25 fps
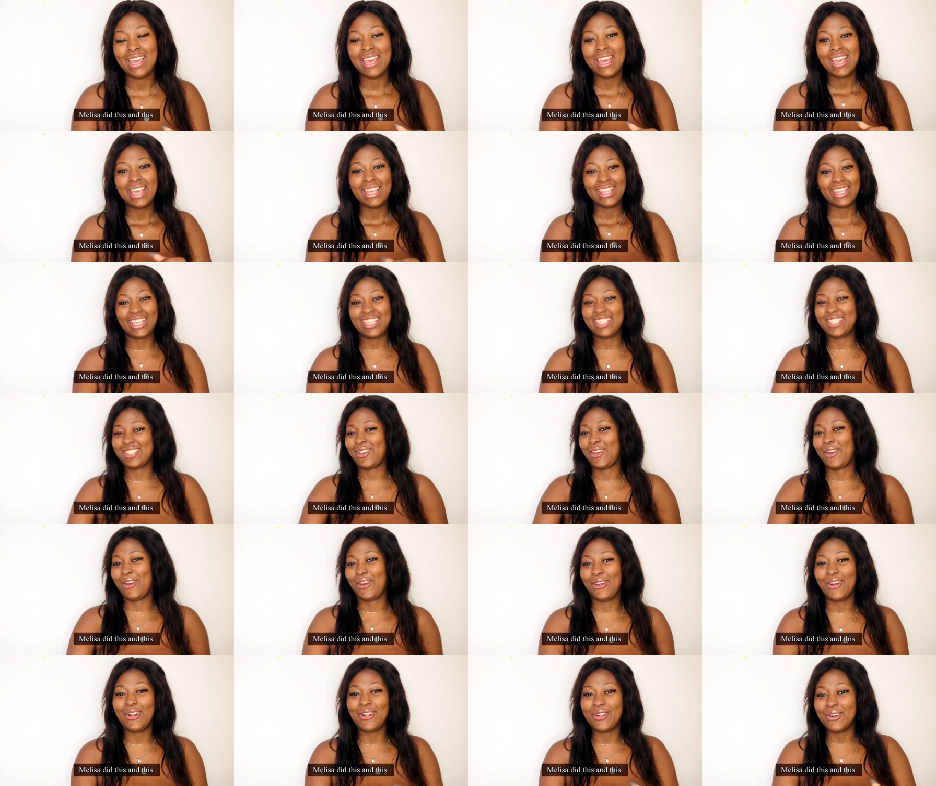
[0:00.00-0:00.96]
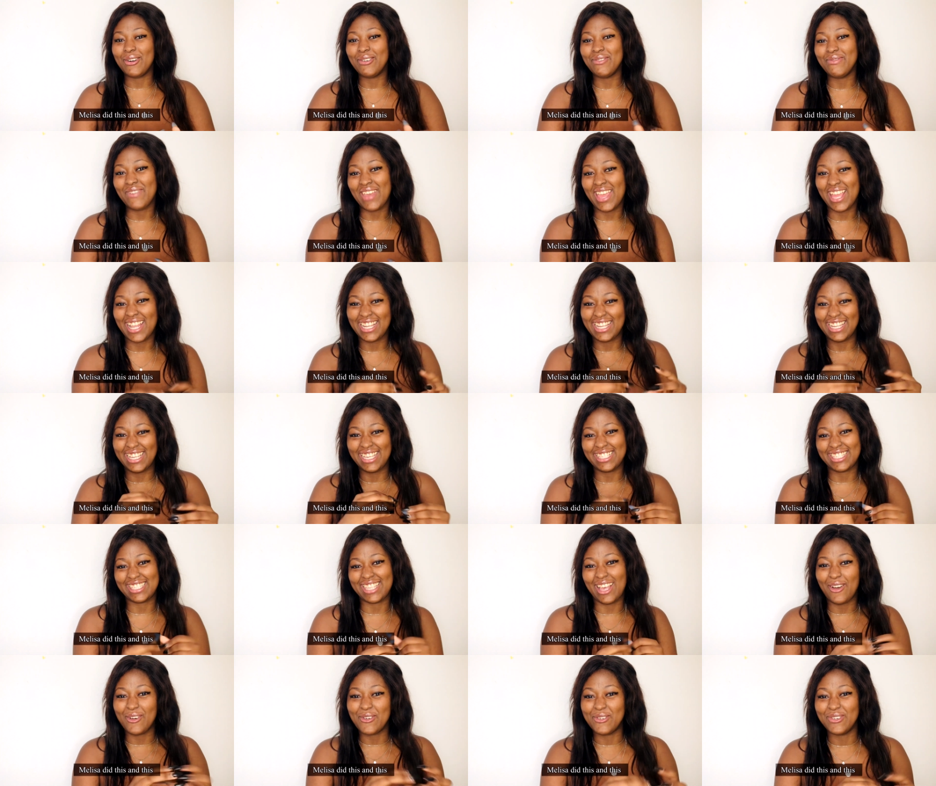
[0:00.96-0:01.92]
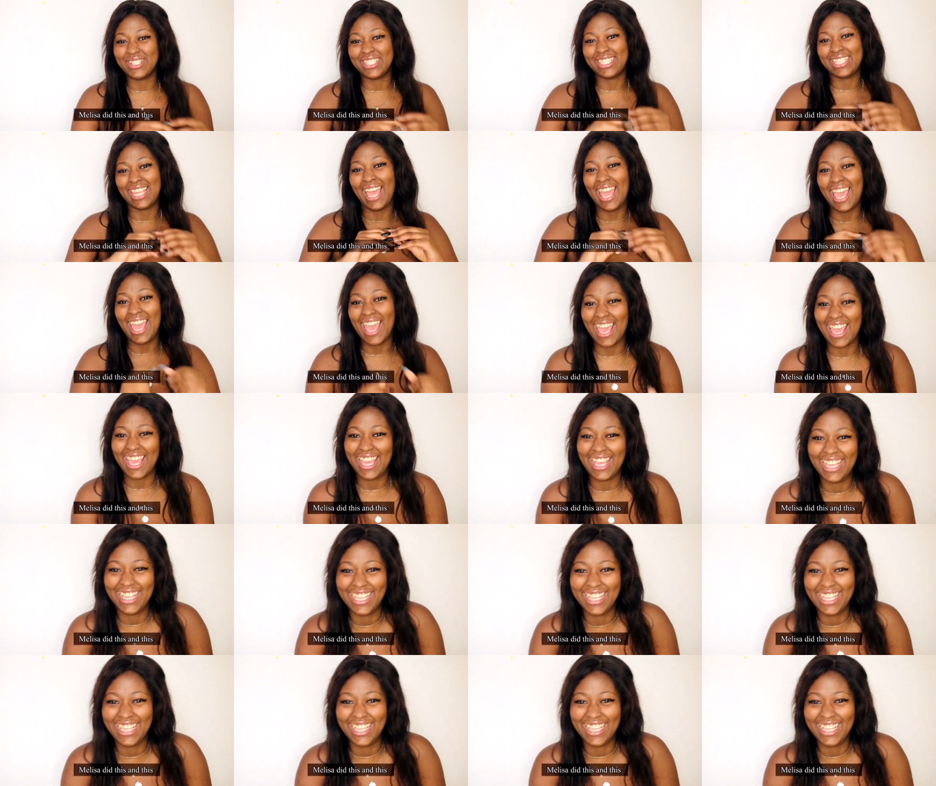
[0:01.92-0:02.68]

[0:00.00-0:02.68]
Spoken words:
this girl, Melissa, Ute.